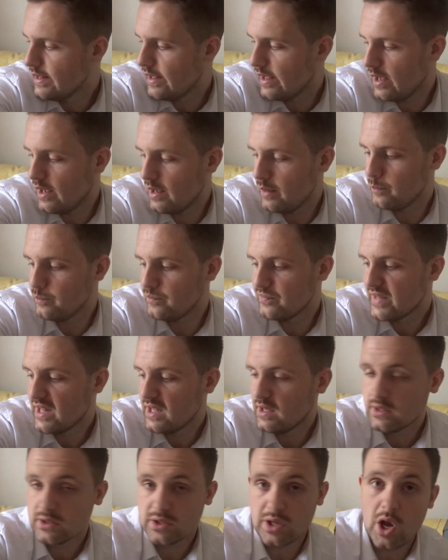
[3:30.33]
Um,
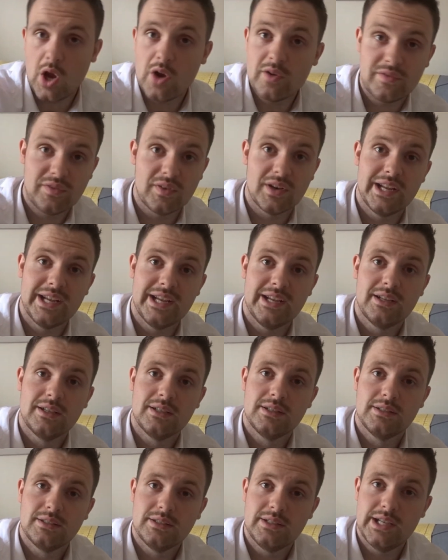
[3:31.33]
so hopefully
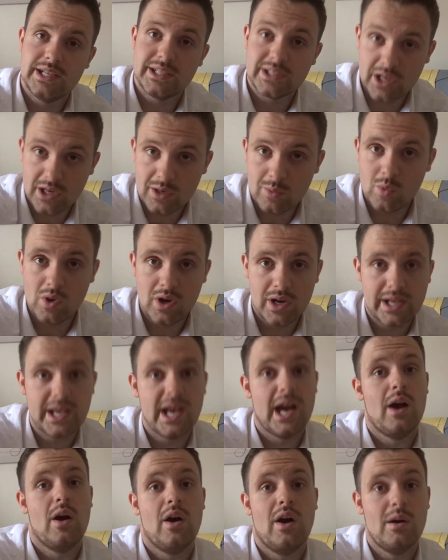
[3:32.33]
it's going to work
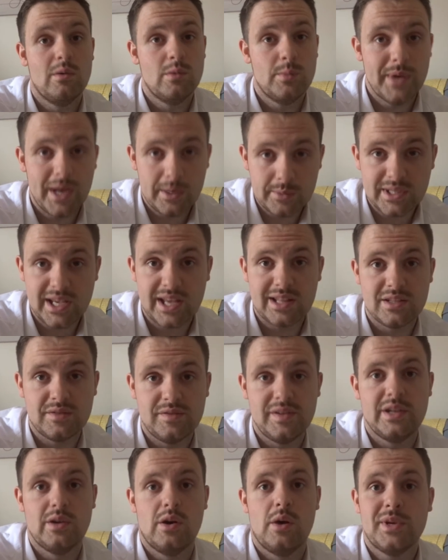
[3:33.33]
out. I will be able to get this
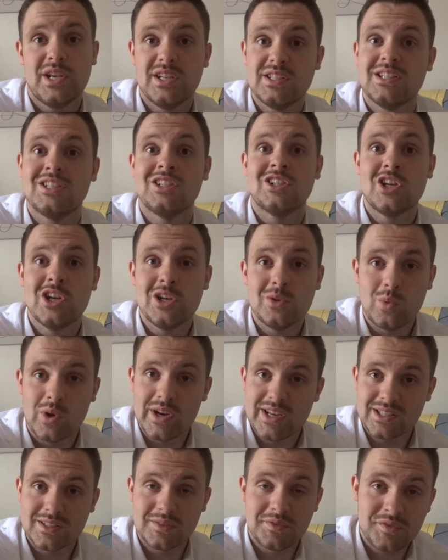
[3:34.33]
video up because it's a good
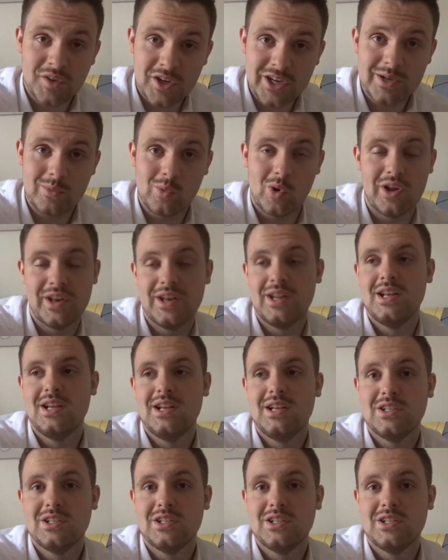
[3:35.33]
one. It's a funny one.